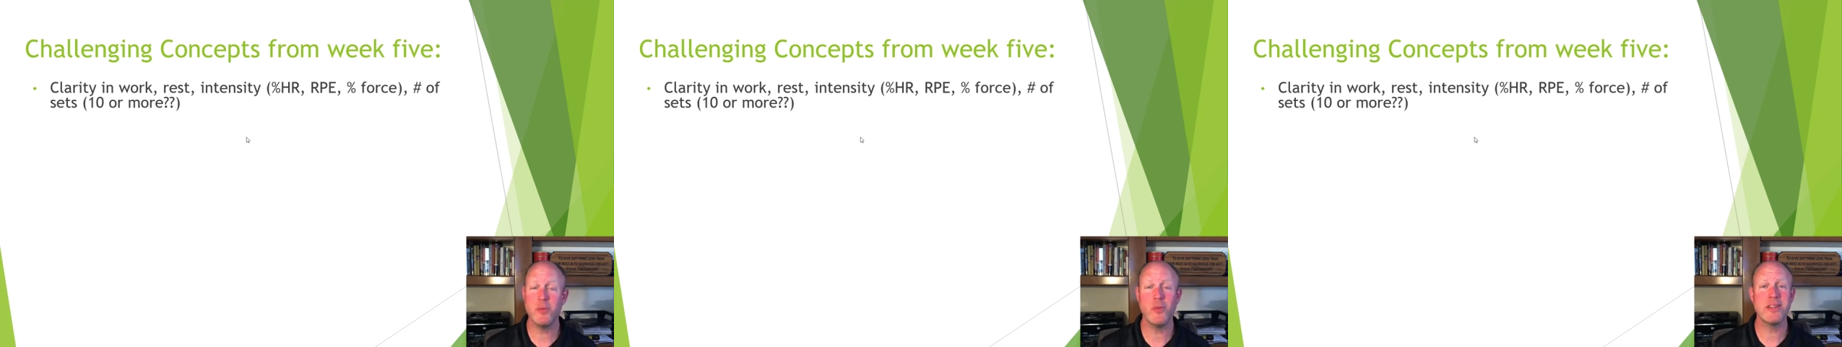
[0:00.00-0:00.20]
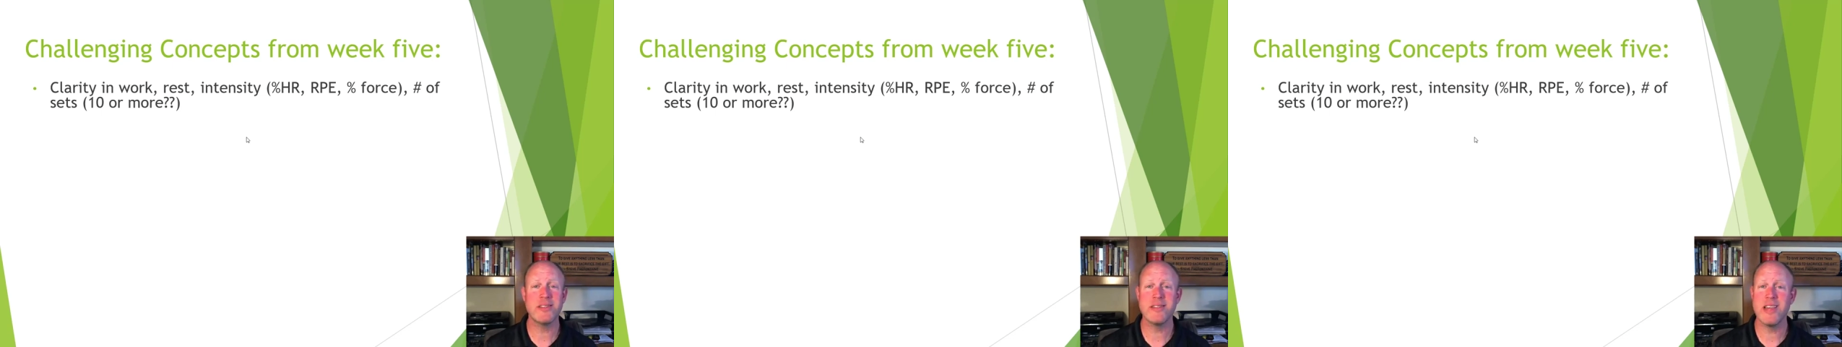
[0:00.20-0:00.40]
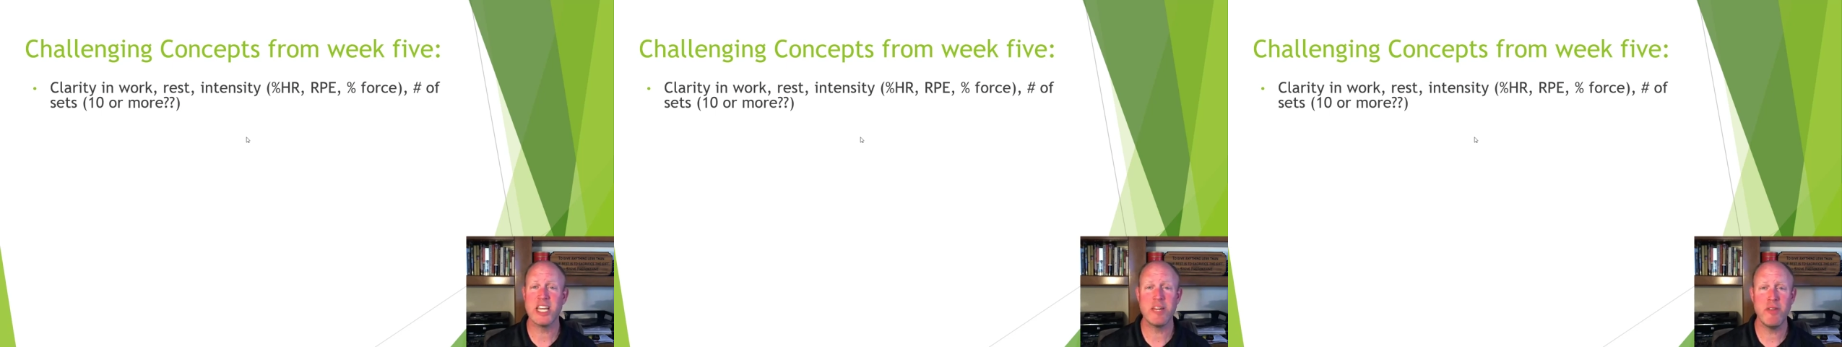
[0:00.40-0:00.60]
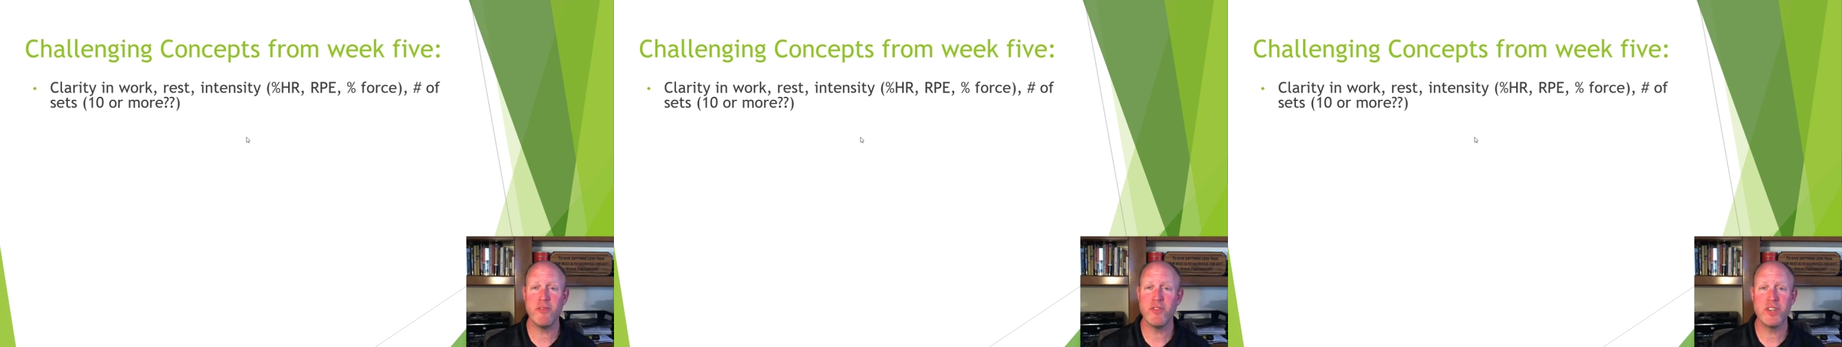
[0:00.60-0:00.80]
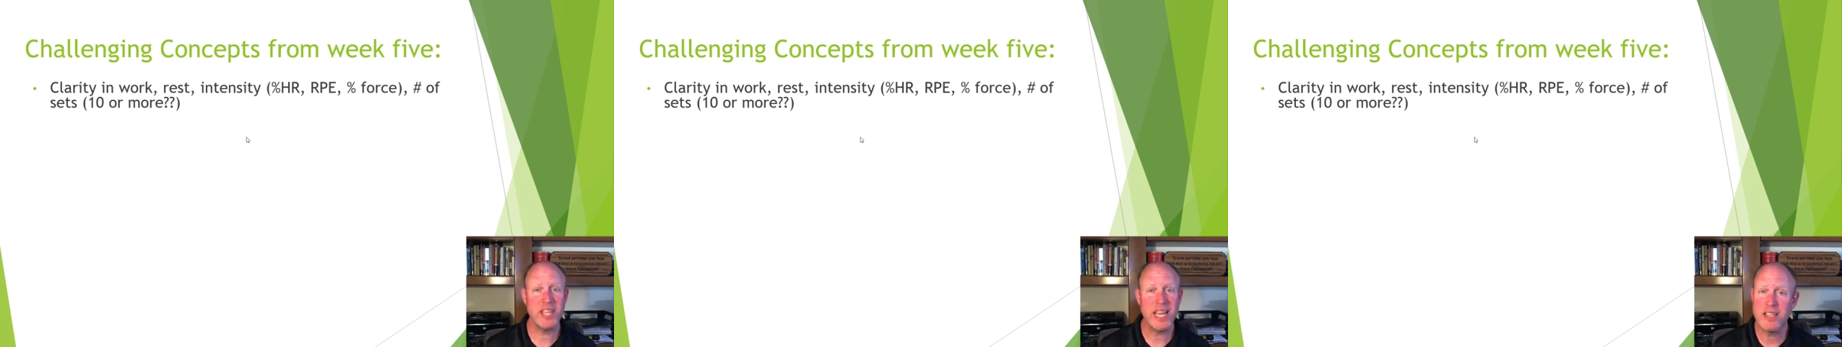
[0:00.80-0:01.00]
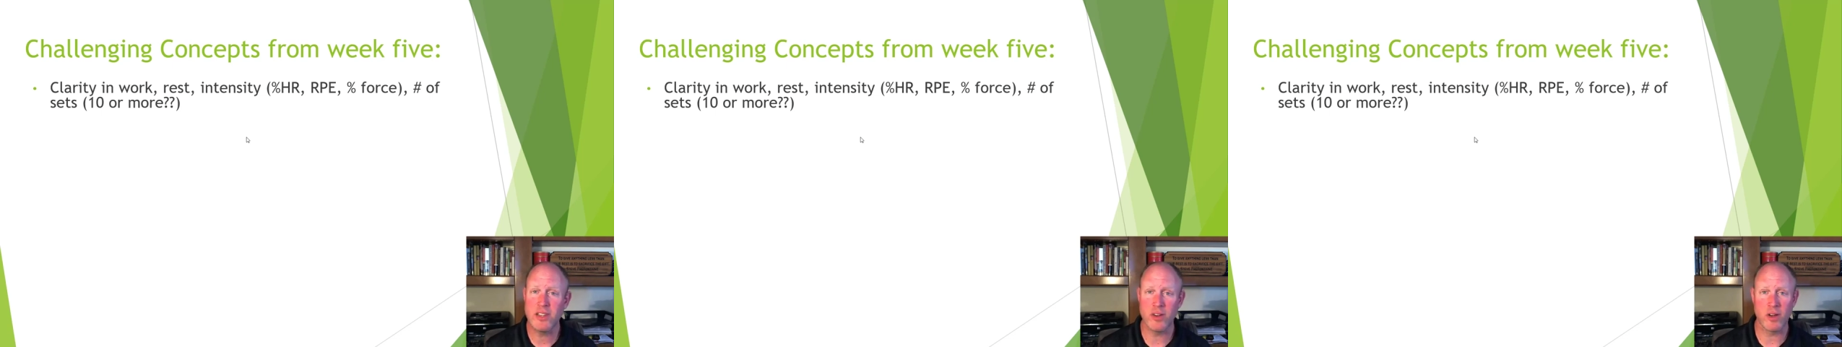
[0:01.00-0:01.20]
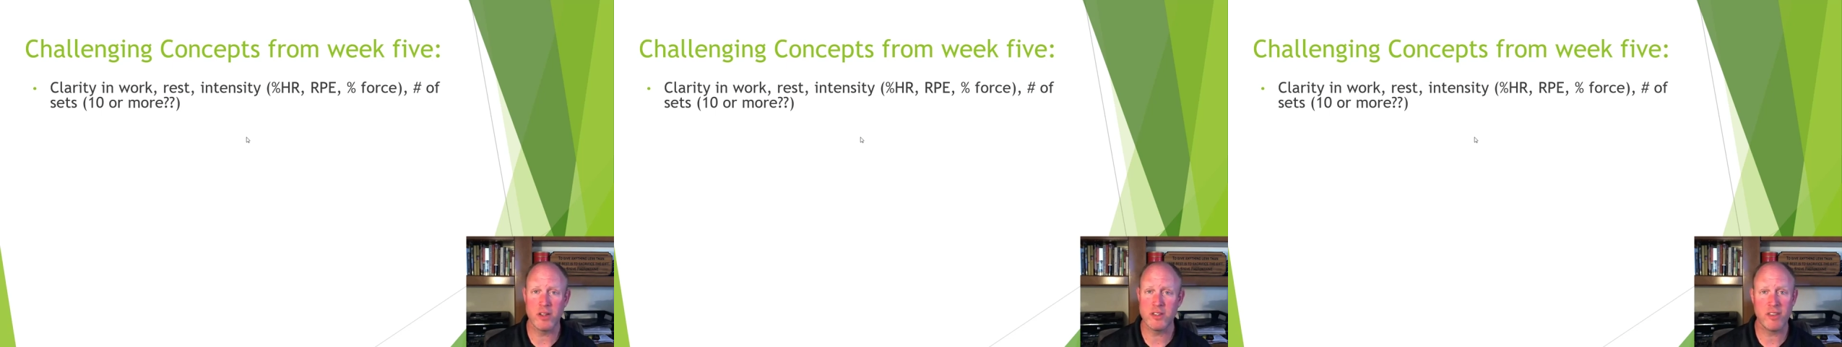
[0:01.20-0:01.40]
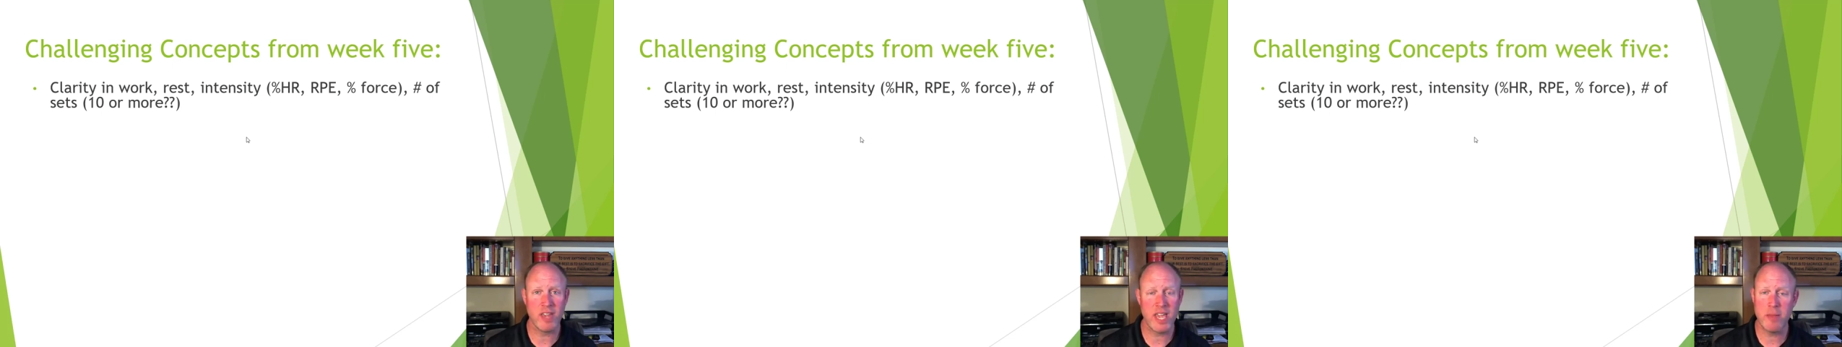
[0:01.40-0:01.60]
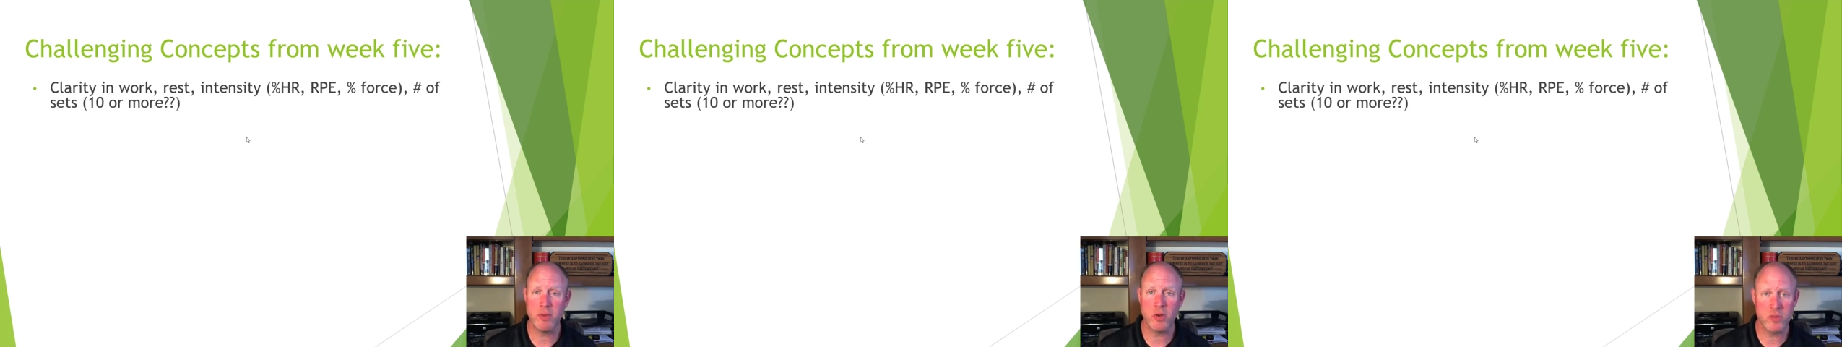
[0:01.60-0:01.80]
the ones not going to be fatigued at all as the game